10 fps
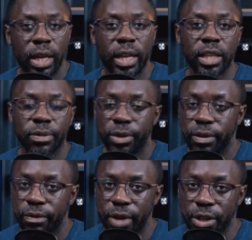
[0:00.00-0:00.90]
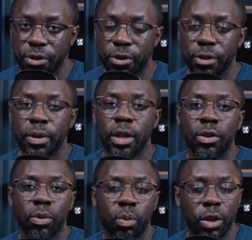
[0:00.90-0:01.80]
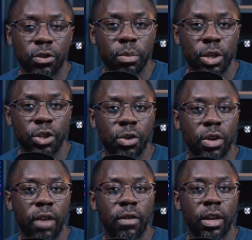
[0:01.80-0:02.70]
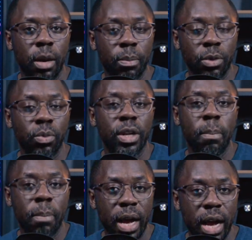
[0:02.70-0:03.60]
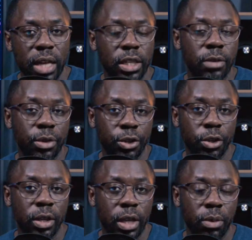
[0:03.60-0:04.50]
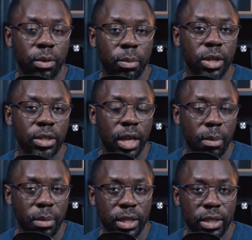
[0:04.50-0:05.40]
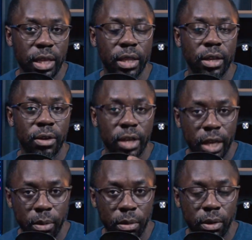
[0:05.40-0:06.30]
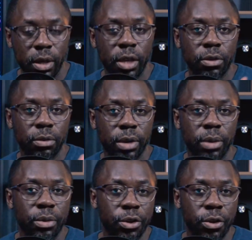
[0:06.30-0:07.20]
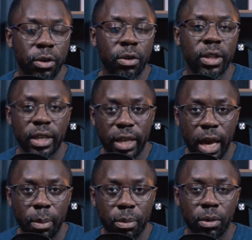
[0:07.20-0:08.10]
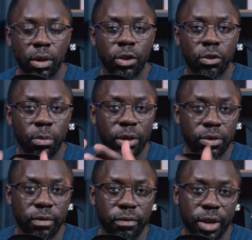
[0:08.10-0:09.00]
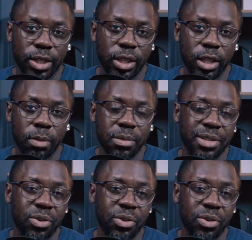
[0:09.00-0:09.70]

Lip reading: And as for investor, you want to make sure you have a company with a positive return on equity, because that means that they are able to create return on the capital you're about to invest in them.